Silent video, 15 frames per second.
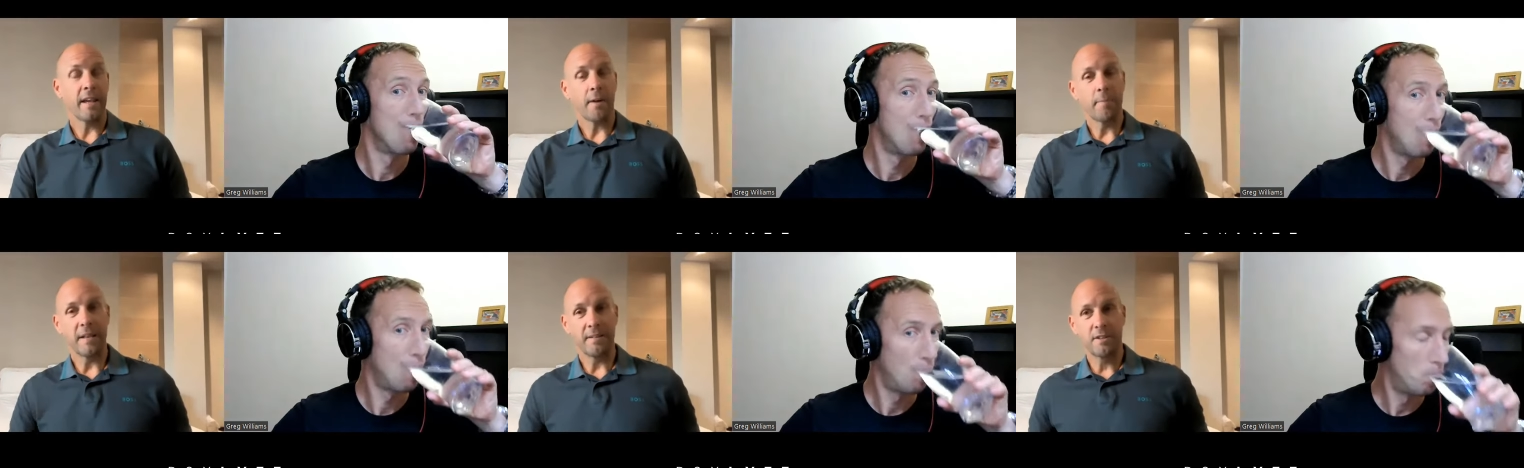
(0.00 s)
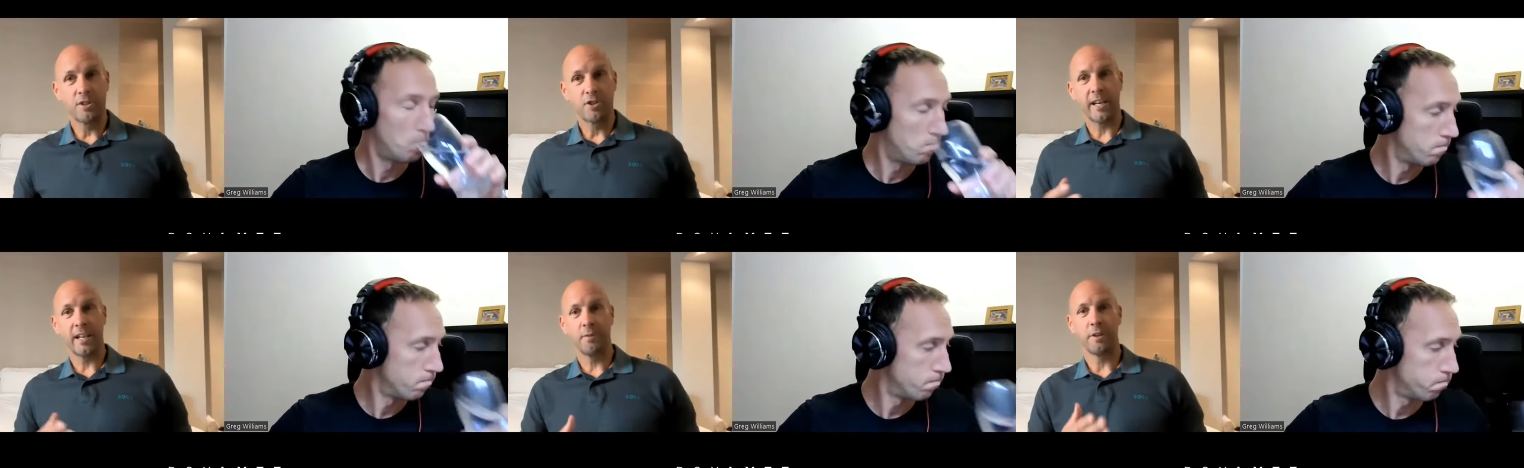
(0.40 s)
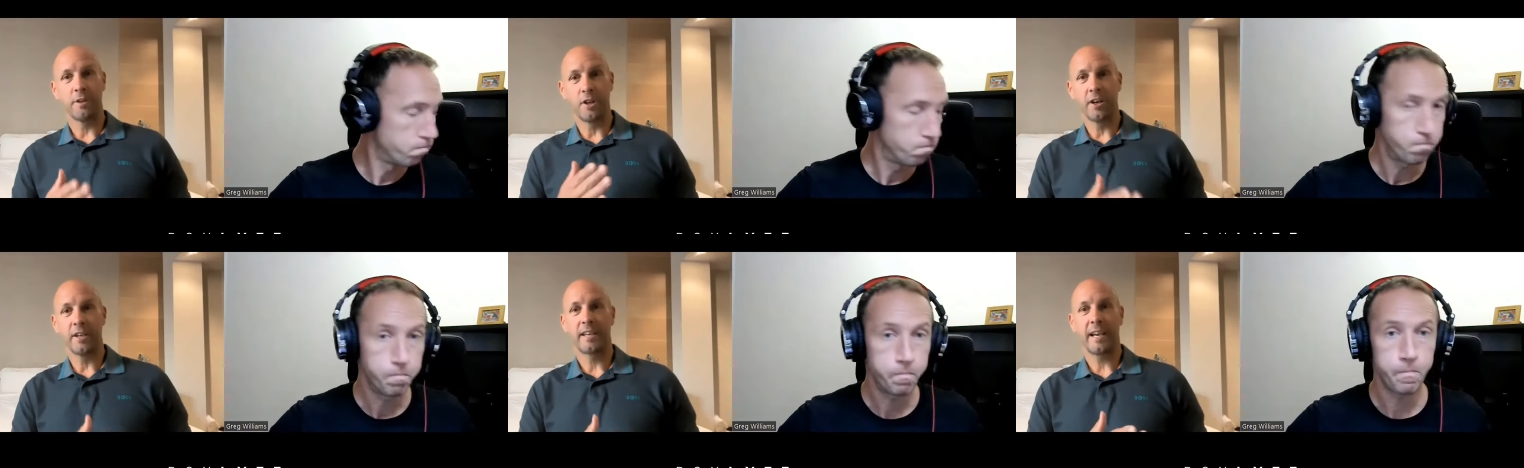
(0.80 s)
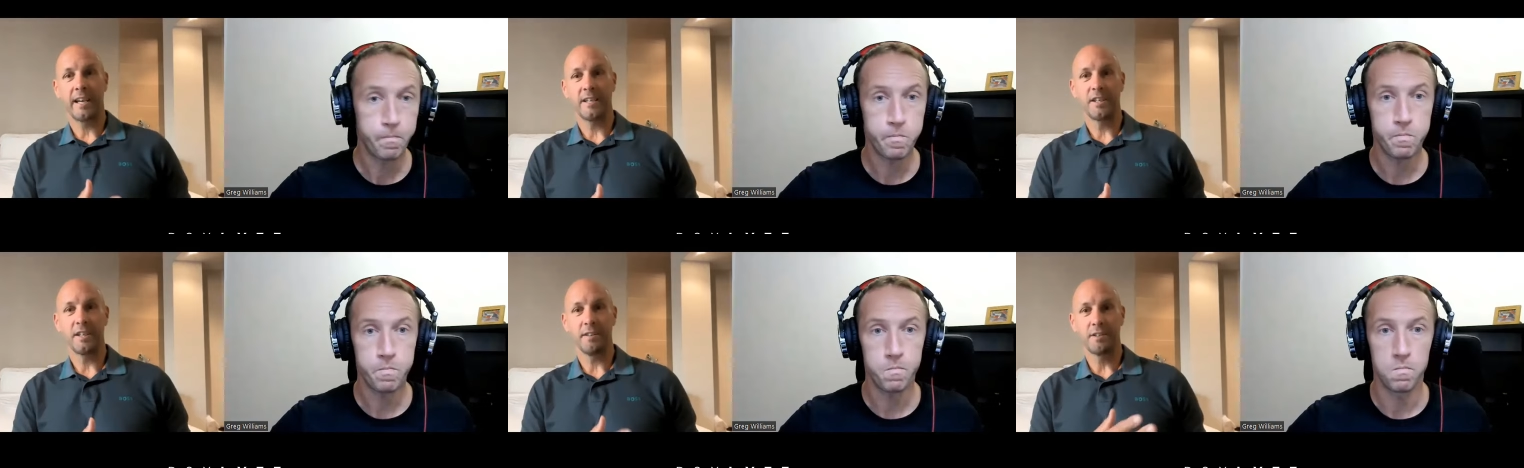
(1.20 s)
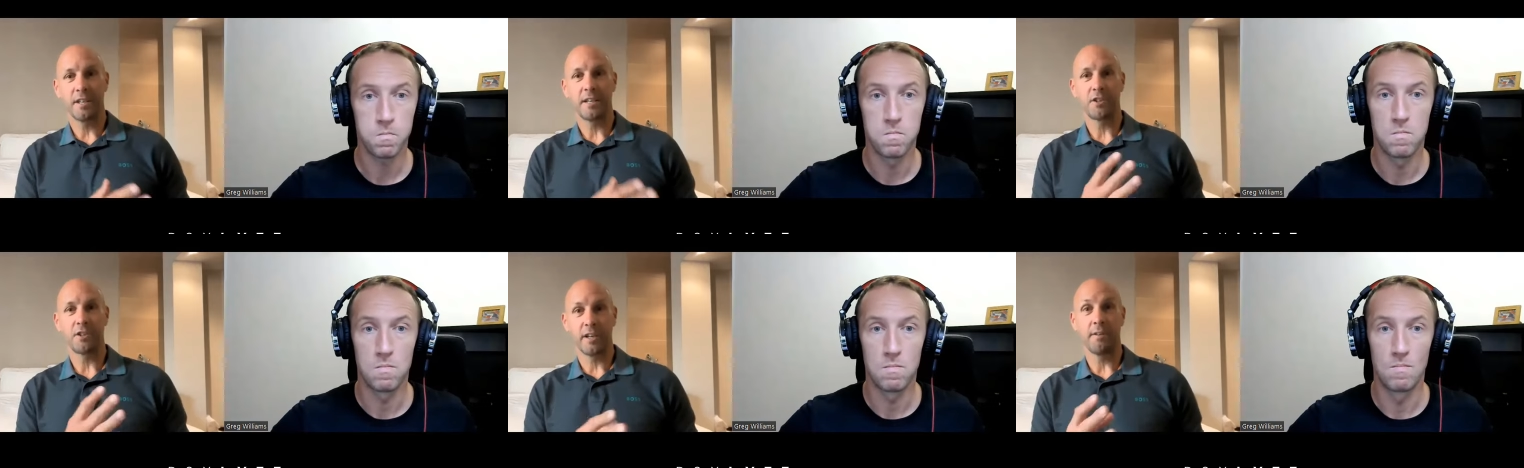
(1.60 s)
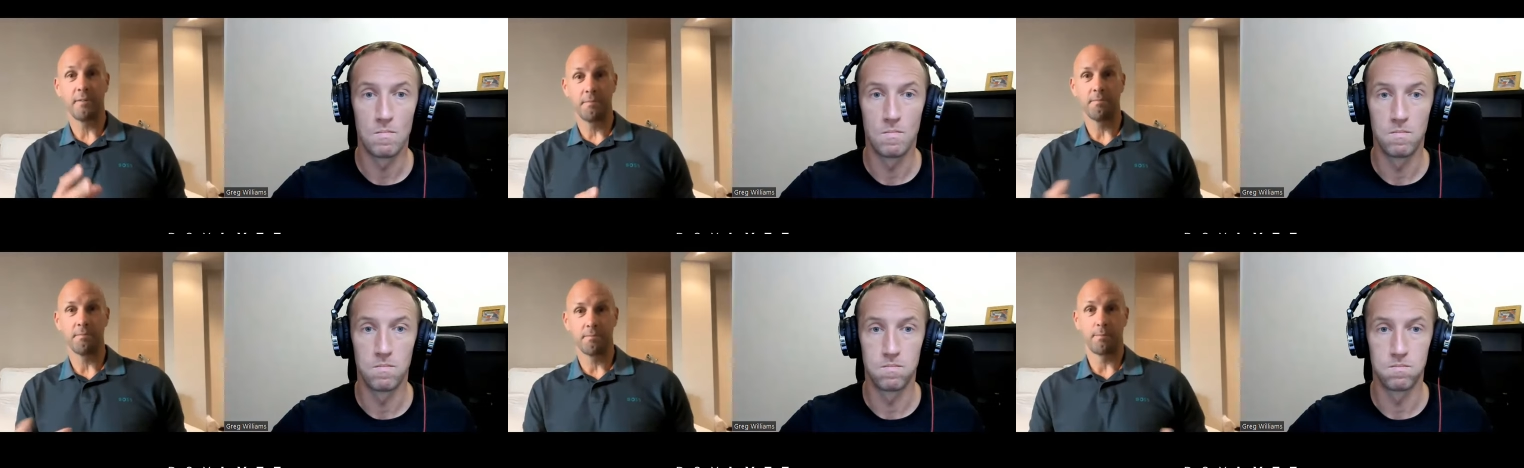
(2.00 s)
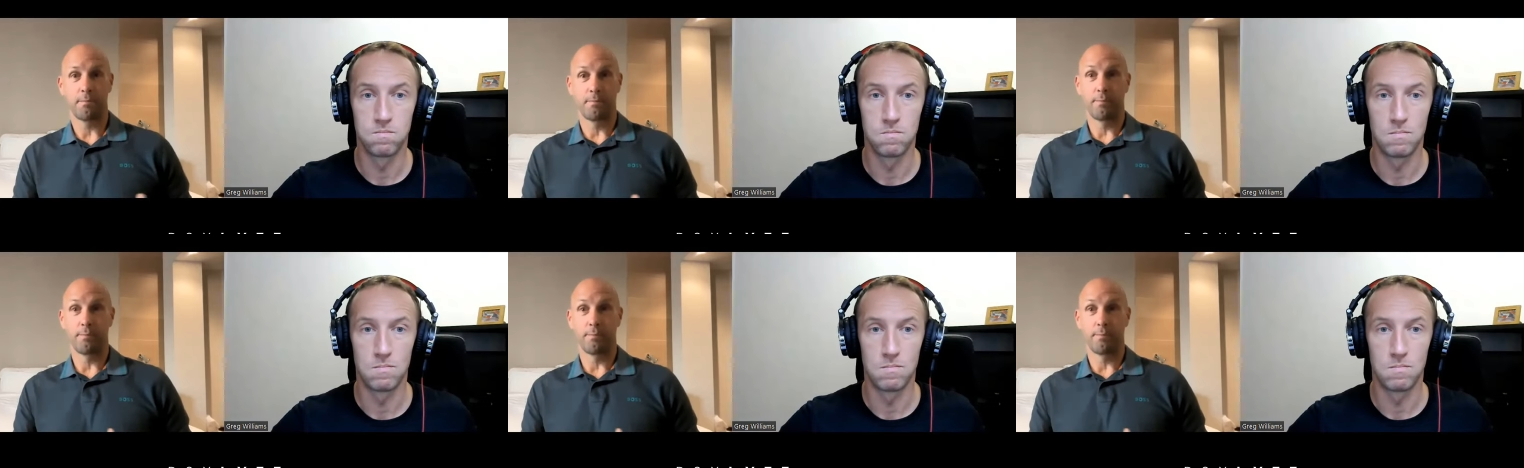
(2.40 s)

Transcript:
Speaker 1: think I've been training with nine kilograms and training